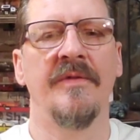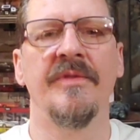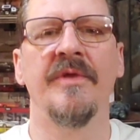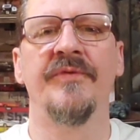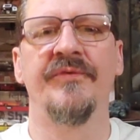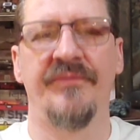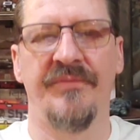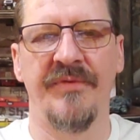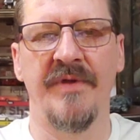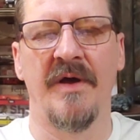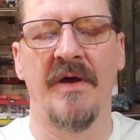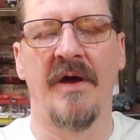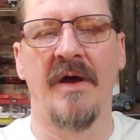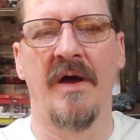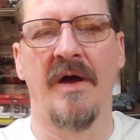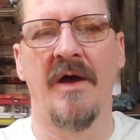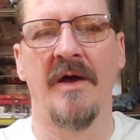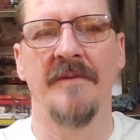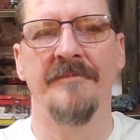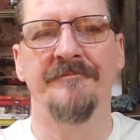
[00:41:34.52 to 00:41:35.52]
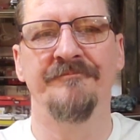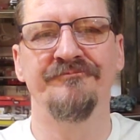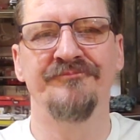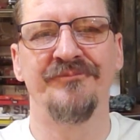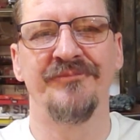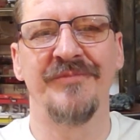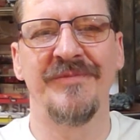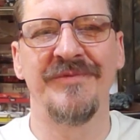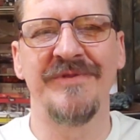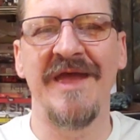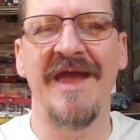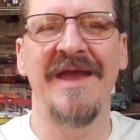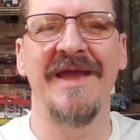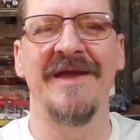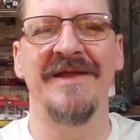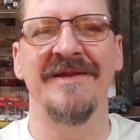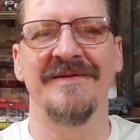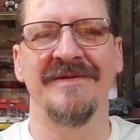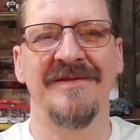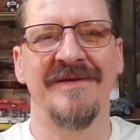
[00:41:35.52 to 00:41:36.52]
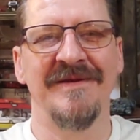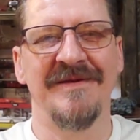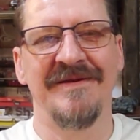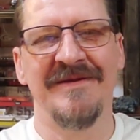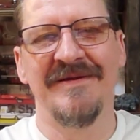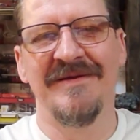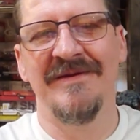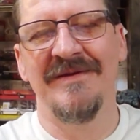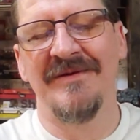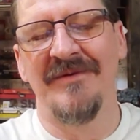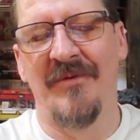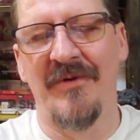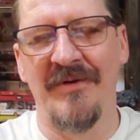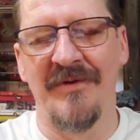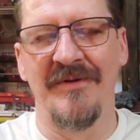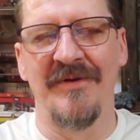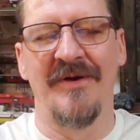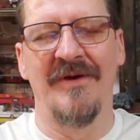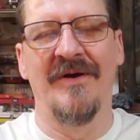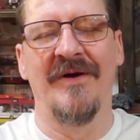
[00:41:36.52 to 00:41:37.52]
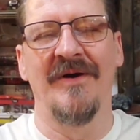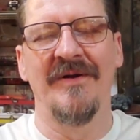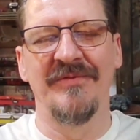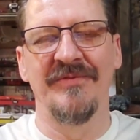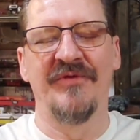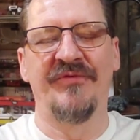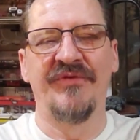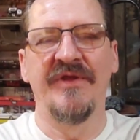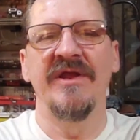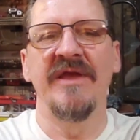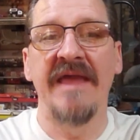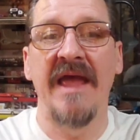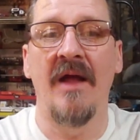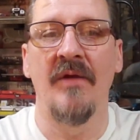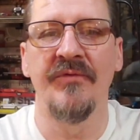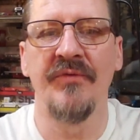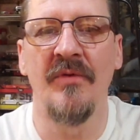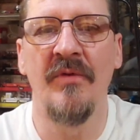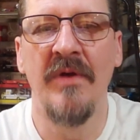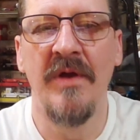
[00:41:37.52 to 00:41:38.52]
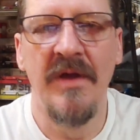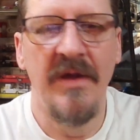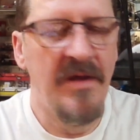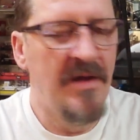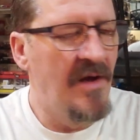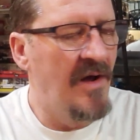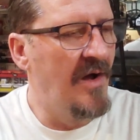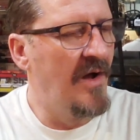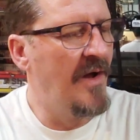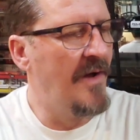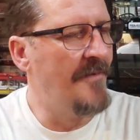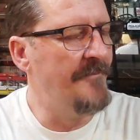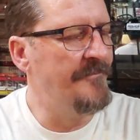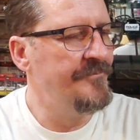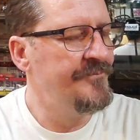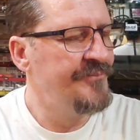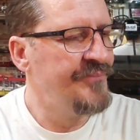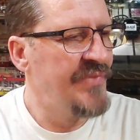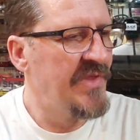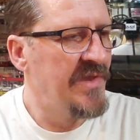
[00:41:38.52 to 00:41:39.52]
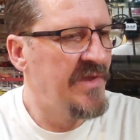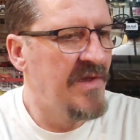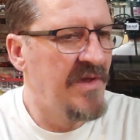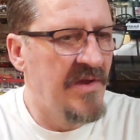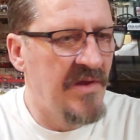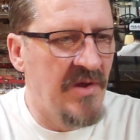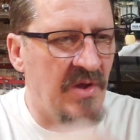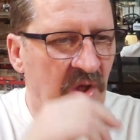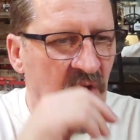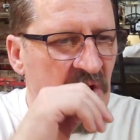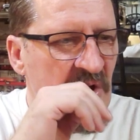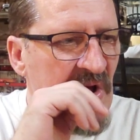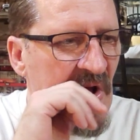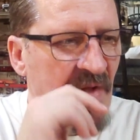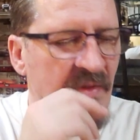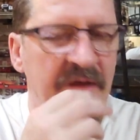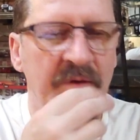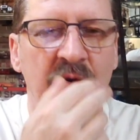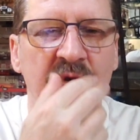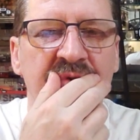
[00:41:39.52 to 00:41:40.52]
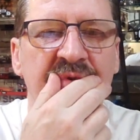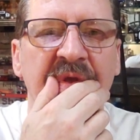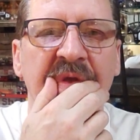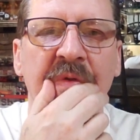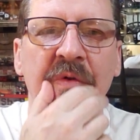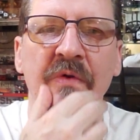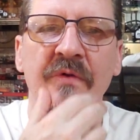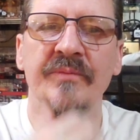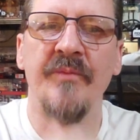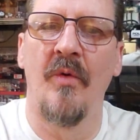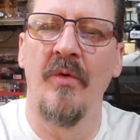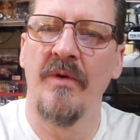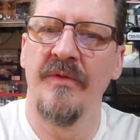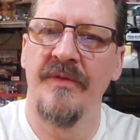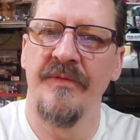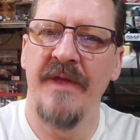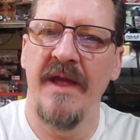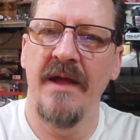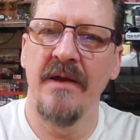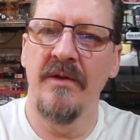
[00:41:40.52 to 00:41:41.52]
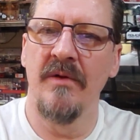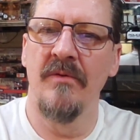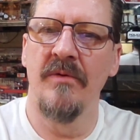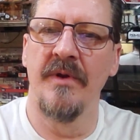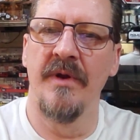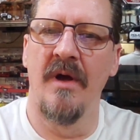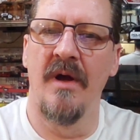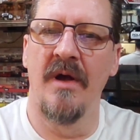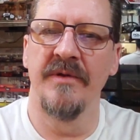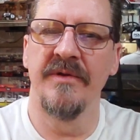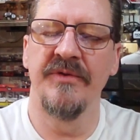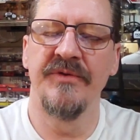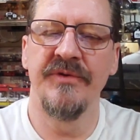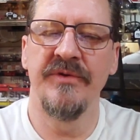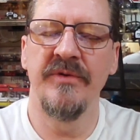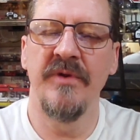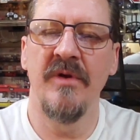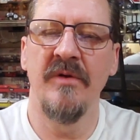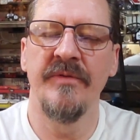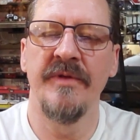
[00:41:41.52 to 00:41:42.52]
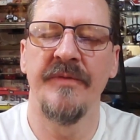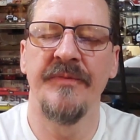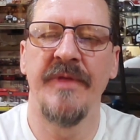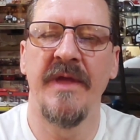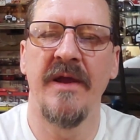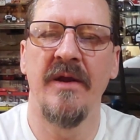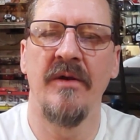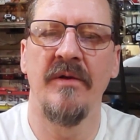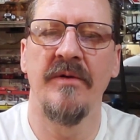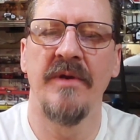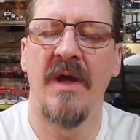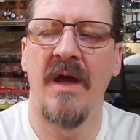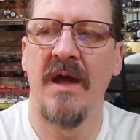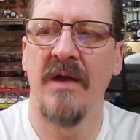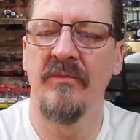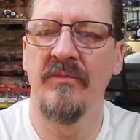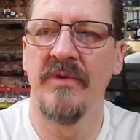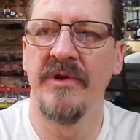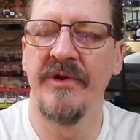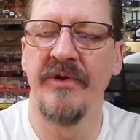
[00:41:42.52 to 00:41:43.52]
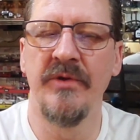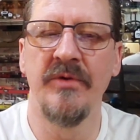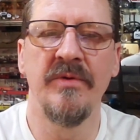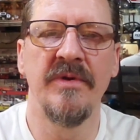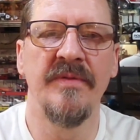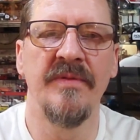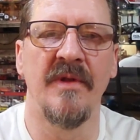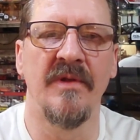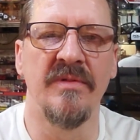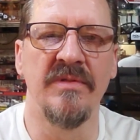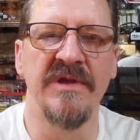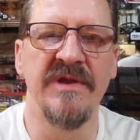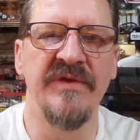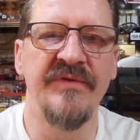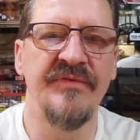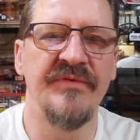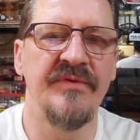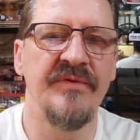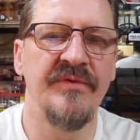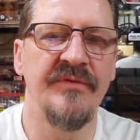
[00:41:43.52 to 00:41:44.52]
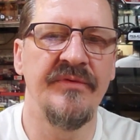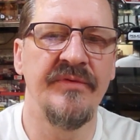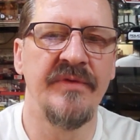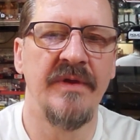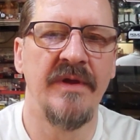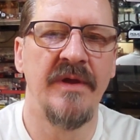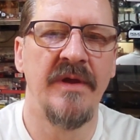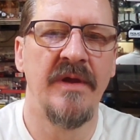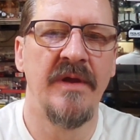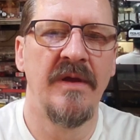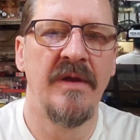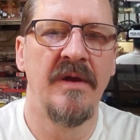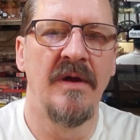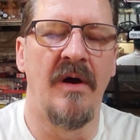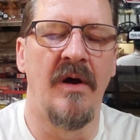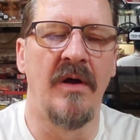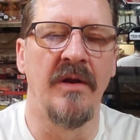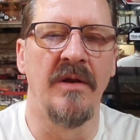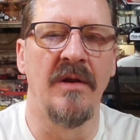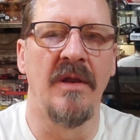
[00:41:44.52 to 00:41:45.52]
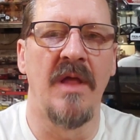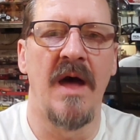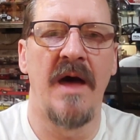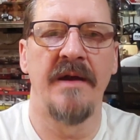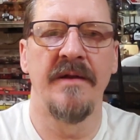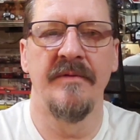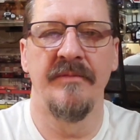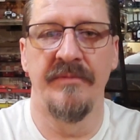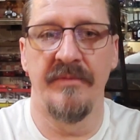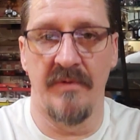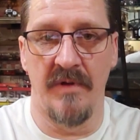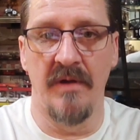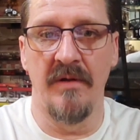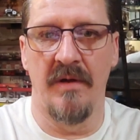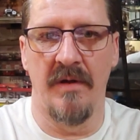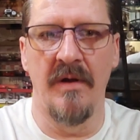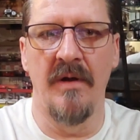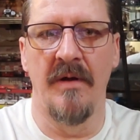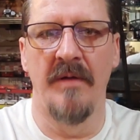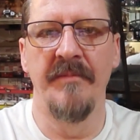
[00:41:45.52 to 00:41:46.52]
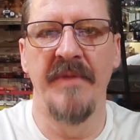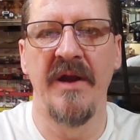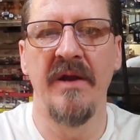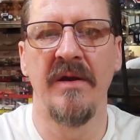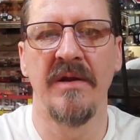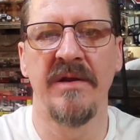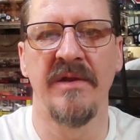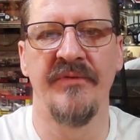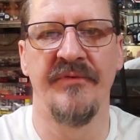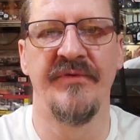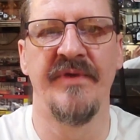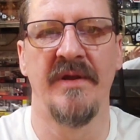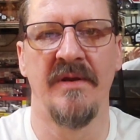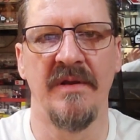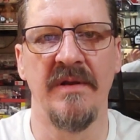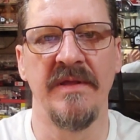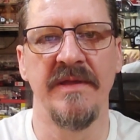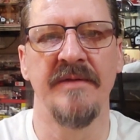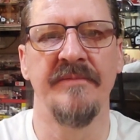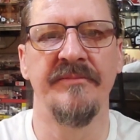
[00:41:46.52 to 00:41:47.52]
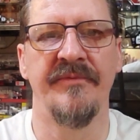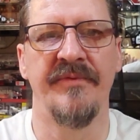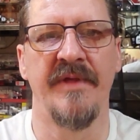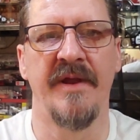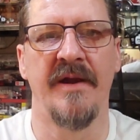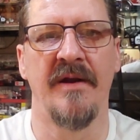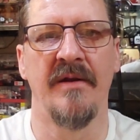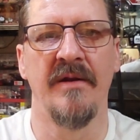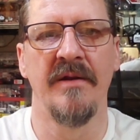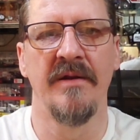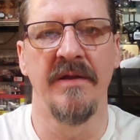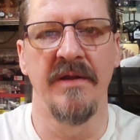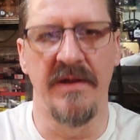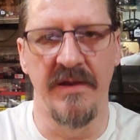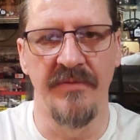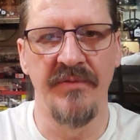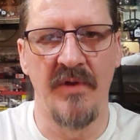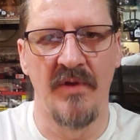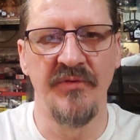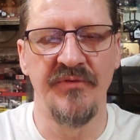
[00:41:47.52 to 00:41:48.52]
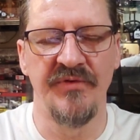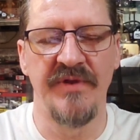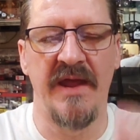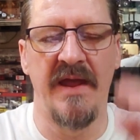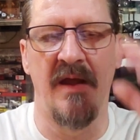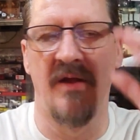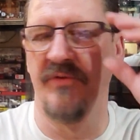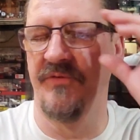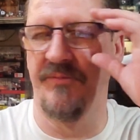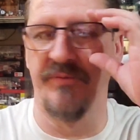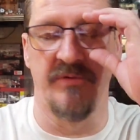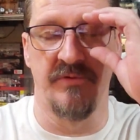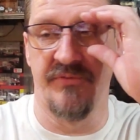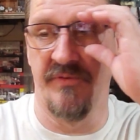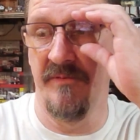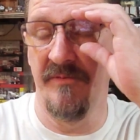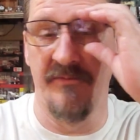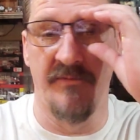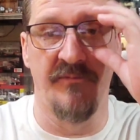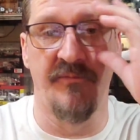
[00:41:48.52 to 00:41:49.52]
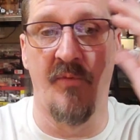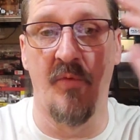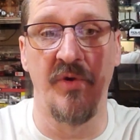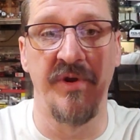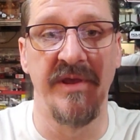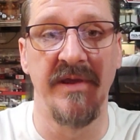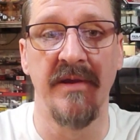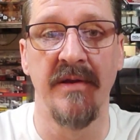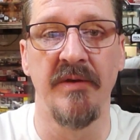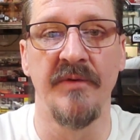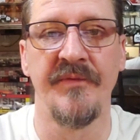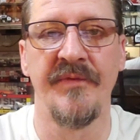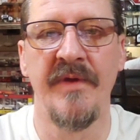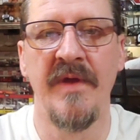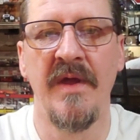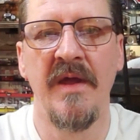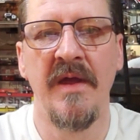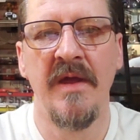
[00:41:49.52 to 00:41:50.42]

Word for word: this the uh, dang it, where uh, the city council. Um, it was there's more than that going on. Did you know that they are not renewing the leases on a lot of Americans that lived there in those towns for some 40 years?